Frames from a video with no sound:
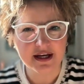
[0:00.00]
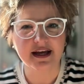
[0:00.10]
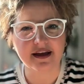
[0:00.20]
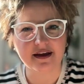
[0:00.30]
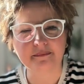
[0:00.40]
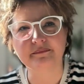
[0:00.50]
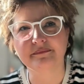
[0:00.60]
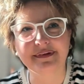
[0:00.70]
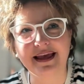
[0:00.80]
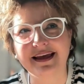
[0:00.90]

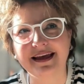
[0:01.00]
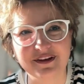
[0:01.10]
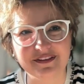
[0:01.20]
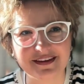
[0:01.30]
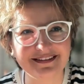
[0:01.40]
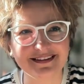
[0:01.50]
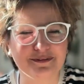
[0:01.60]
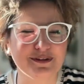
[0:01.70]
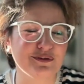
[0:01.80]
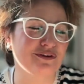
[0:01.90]
doing this, and
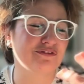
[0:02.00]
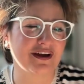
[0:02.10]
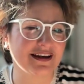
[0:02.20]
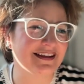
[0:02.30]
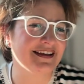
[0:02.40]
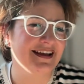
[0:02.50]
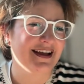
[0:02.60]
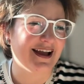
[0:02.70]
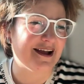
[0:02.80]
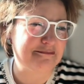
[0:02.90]
we do a funny
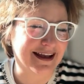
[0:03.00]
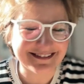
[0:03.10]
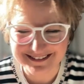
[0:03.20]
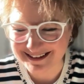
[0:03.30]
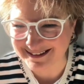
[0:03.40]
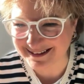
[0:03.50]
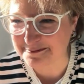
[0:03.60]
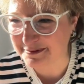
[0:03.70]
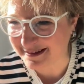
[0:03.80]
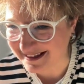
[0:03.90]
exercise at the
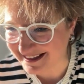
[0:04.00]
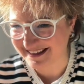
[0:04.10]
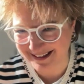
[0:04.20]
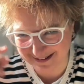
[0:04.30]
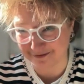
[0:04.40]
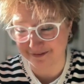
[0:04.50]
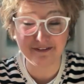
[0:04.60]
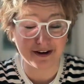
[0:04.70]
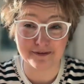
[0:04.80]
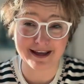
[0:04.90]
beginning that is a
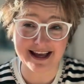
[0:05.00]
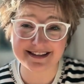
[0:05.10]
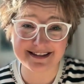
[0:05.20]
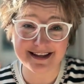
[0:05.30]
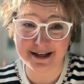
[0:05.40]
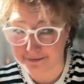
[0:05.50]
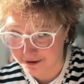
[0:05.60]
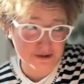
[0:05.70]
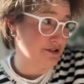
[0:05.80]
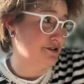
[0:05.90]
very quick exercise where
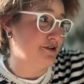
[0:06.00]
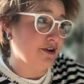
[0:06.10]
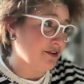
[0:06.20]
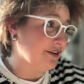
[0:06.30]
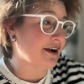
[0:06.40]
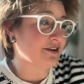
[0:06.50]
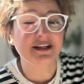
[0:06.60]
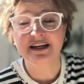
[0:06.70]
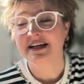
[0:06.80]
you just turn around